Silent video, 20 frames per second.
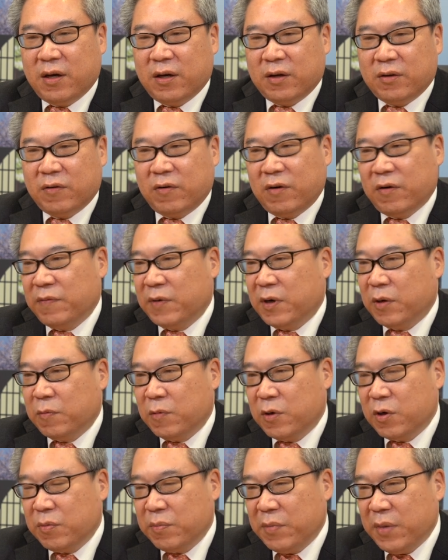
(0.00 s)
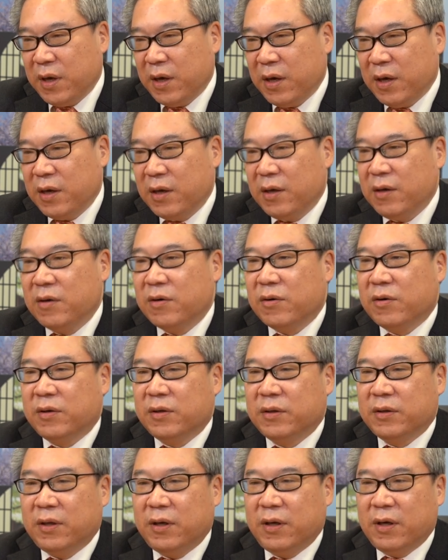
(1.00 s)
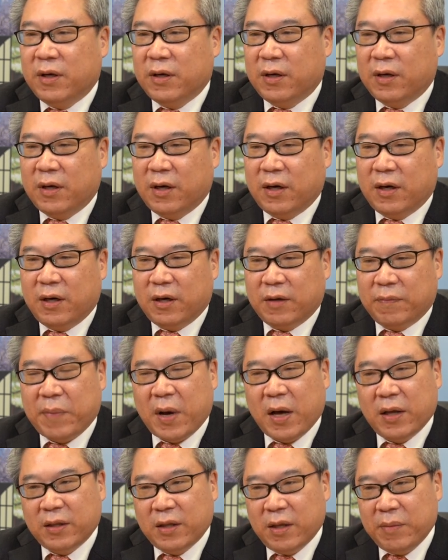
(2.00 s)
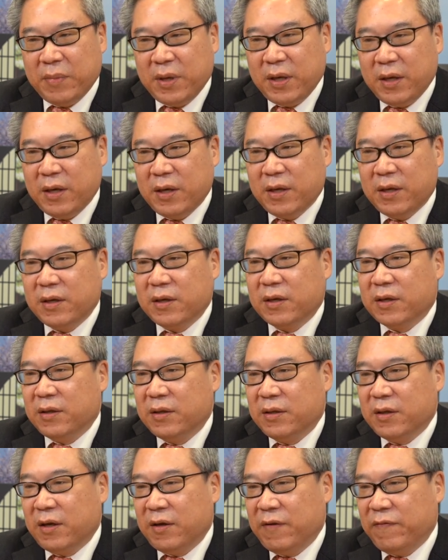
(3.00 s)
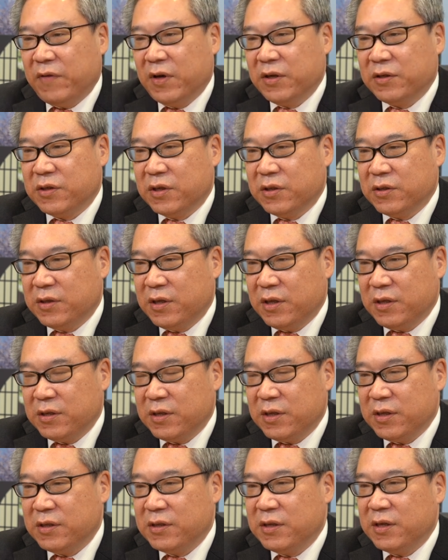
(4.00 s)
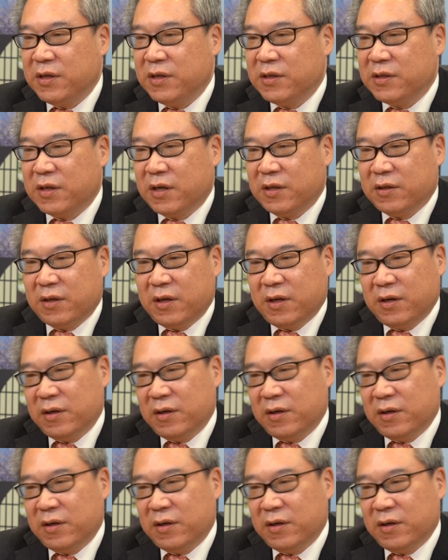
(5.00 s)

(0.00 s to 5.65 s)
global warming or the pandemic and infectious diseases and